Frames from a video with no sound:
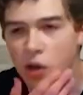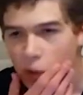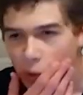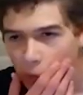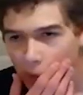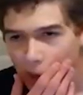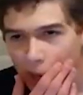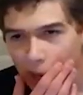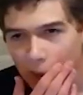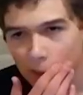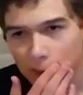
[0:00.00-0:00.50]

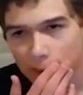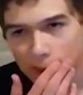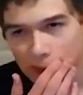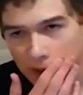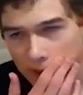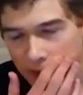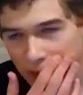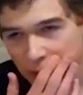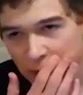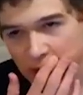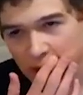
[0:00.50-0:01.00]
Well, I
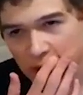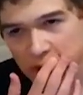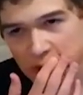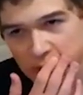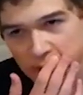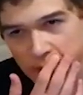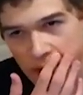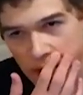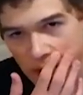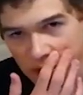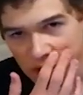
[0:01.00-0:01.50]
think when I was
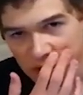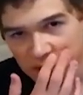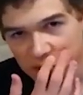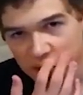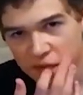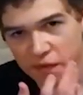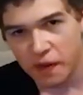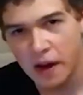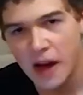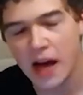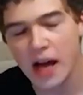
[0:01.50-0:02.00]
about
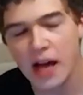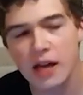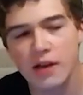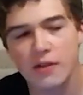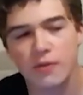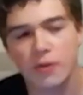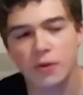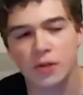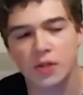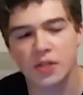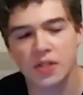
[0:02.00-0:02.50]
5
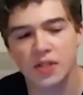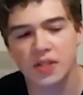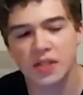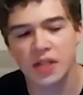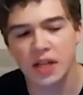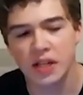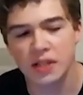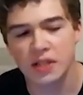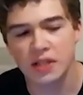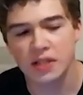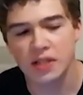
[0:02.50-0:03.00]
or
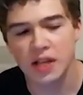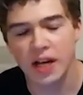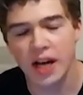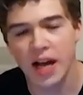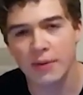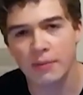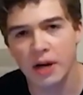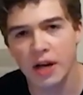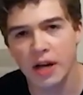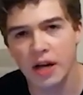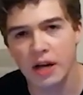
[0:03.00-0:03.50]
6, I got
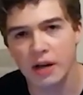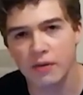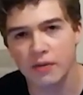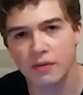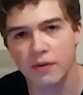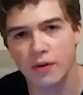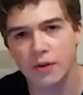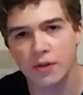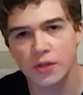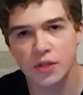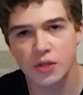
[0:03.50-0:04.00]
my
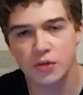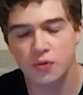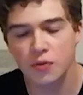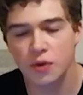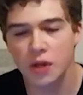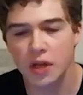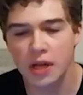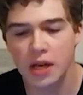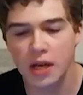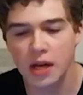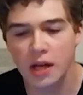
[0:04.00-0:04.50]
first
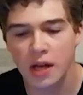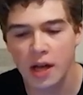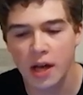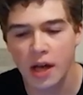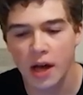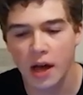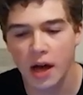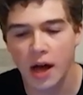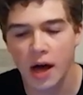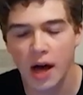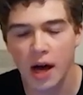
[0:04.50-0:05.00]
really
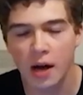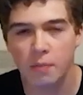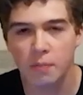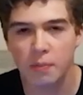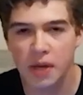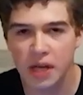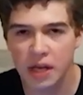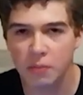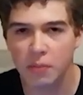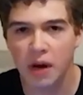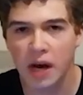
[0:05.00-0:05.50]

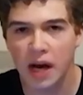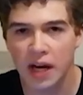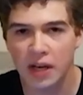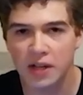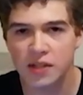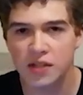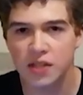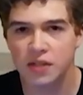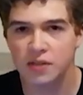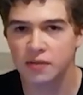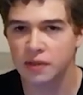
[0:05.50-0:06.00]
big
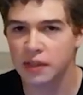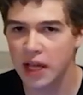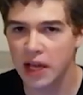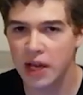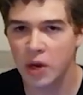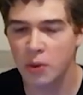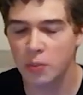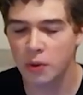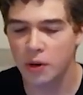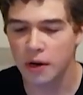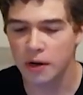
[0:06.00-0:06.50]
box of
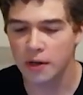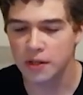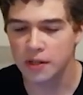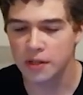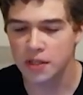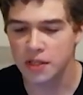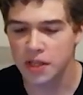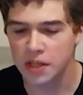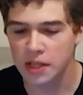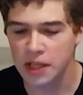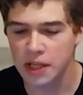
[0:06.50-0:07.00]
Lego
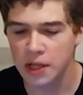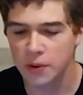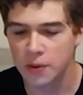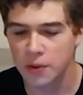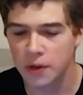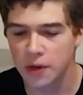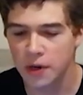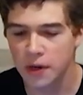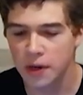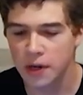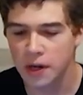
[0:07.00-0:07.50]
parts, and there
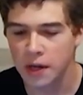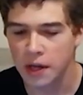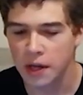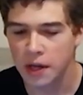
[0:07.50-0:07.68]
were